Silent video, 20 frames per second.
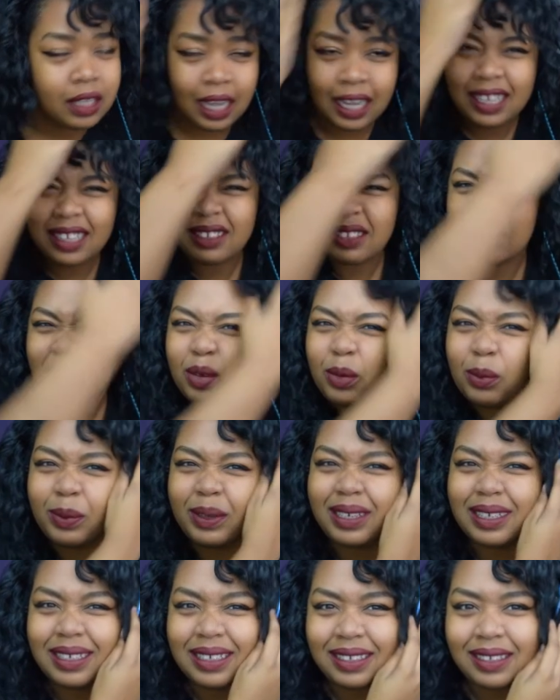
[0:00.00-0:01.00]
I guess it's
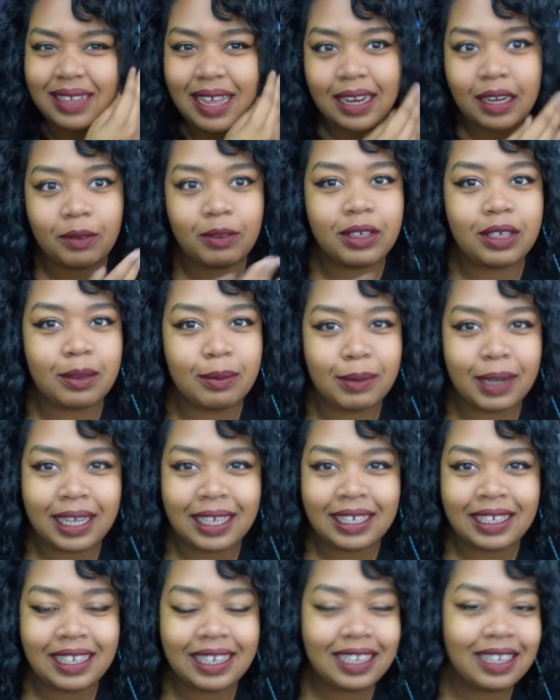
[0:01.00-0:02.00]
open because anyone can buy
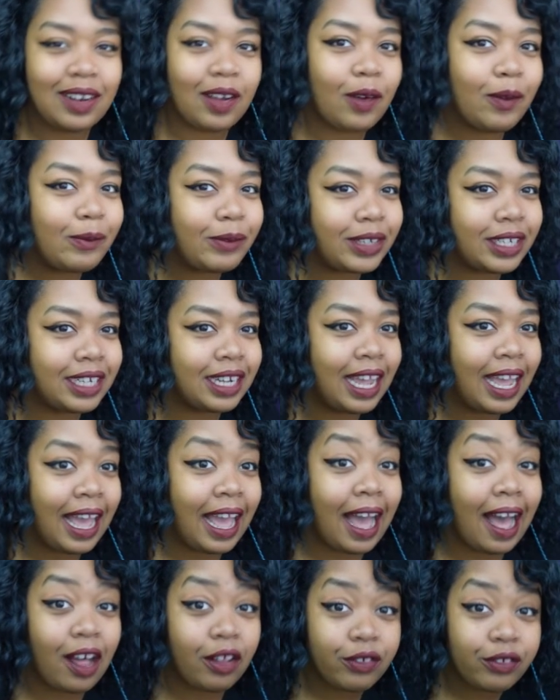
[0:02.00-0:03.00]
it, an open
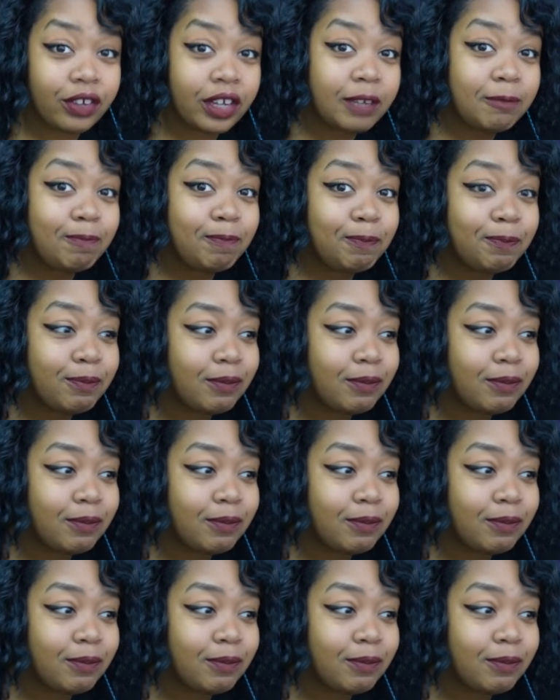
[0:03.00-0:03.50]
alpha,